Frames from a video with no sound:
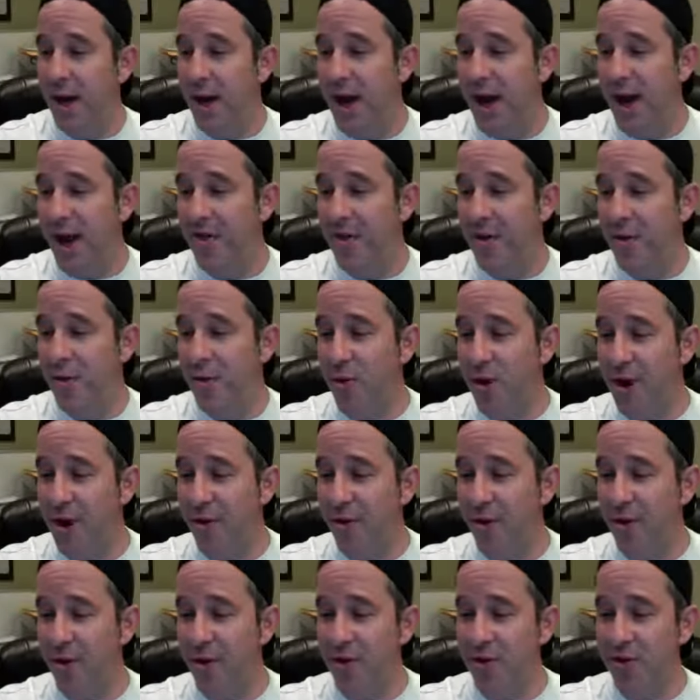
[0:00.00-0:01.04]
Have a
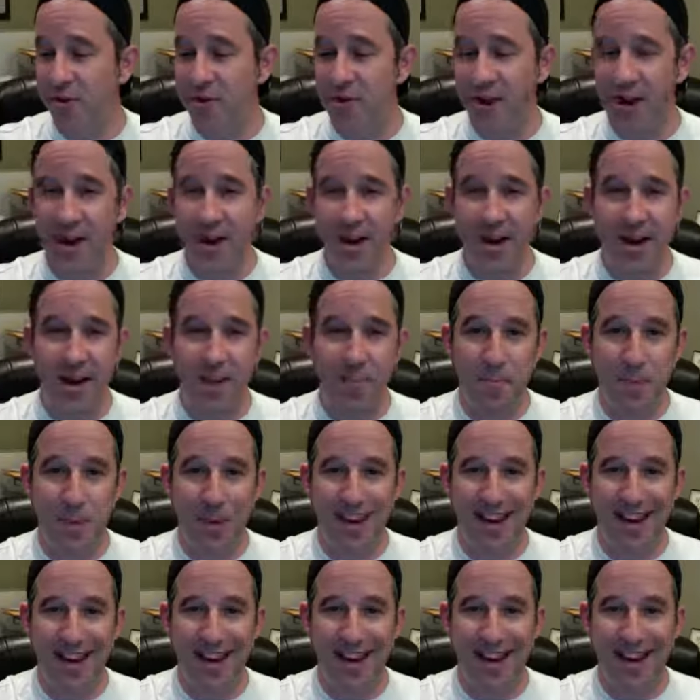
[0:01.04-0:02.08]
great Thursday.
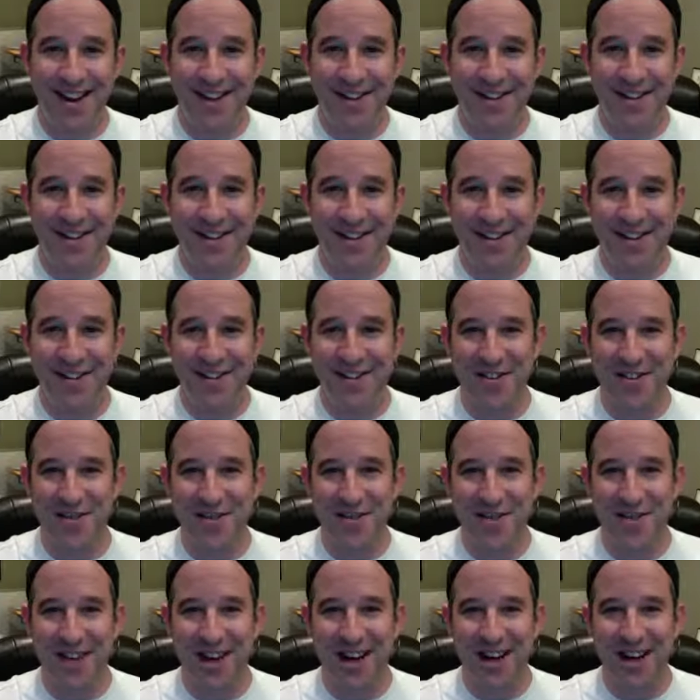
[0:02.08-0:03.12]
And I'll talk to you soon.
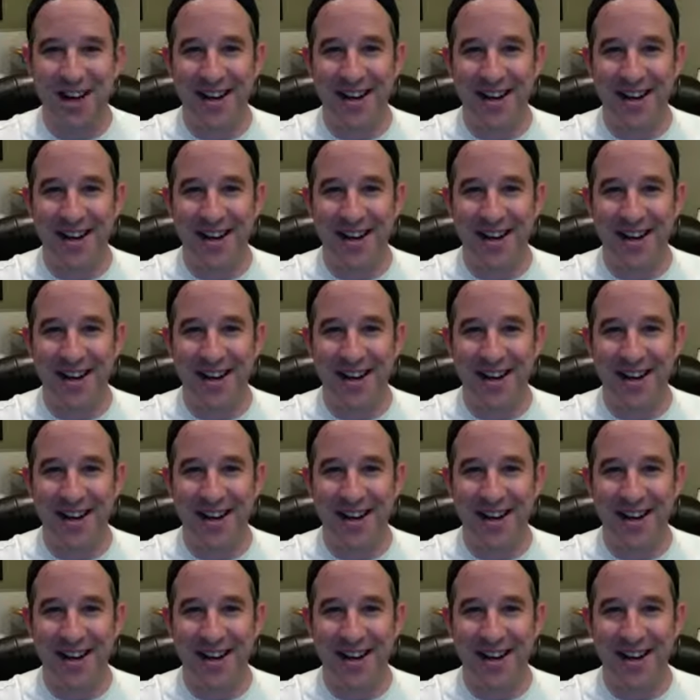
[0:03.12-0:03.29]
Bye-bye.